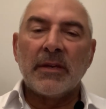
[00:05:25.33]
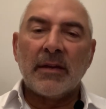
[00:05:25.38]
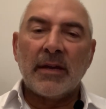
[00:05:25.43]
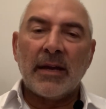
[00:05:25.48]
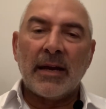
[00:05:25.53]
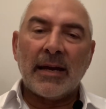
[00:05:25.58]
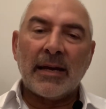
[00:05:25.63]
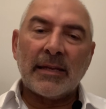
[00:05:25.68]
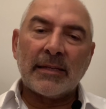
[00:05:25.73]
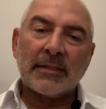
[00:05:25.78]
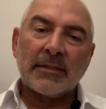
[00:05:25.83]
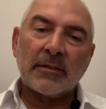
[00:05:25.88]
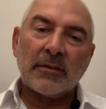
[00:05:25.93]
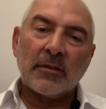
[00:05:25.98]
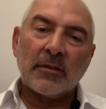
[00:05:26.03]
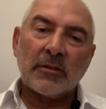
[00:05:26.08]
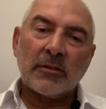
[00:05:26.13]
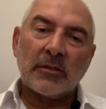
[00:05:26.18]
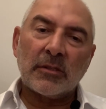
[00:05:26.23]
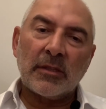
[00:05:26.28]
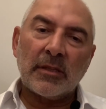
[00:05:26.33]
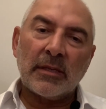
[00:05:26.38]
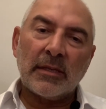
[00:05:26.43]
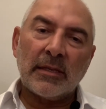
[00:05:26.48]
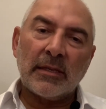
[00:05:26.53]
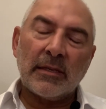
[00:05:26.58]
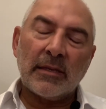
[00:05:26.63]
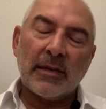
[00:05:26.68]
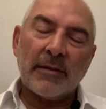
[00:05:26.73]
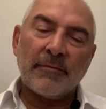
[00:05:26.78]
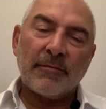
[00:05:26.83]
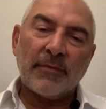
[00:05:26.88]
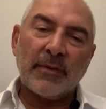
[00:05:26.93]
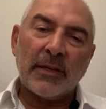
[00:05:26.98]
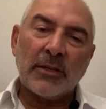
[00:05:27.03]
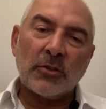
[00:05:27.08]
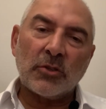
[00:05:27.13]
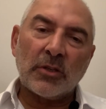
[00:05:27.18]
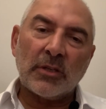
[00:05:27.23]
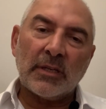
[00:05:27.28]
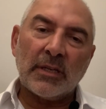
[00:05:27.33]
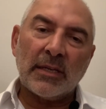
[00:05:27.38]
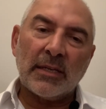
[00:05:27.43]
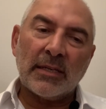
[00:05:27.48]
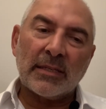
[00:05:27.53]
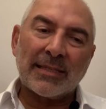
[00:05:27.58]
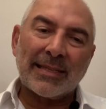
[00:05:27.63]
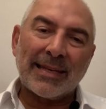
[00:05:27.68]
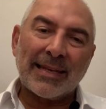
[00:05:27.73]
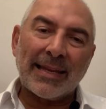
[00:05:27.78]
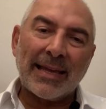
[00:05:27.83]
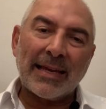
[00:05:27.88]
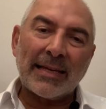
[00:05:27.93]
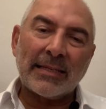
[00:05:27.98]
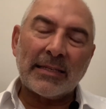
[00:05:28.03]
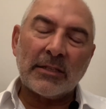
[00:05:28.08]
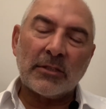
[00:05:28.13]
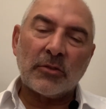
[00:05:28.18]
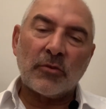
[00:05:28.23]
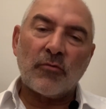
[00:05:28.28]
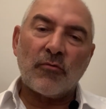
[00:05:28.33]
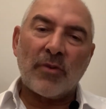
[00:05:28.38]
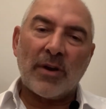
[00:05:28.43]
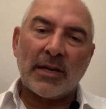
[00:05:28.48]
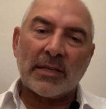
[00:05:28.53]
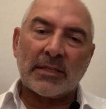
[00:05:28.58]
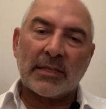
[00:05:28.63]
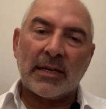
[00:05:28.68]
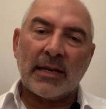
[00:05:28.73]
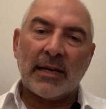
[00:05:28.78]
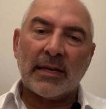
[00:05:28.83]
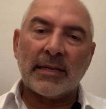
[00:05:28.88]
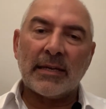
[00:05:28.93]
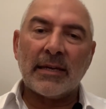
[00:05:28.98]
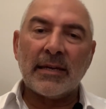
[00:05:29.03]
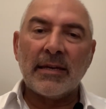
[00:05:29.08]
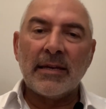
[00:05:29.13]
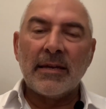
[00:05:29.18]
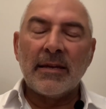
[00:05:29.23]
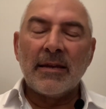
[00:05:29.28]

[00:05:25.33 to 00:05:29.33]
And the inflation is likely to rise higher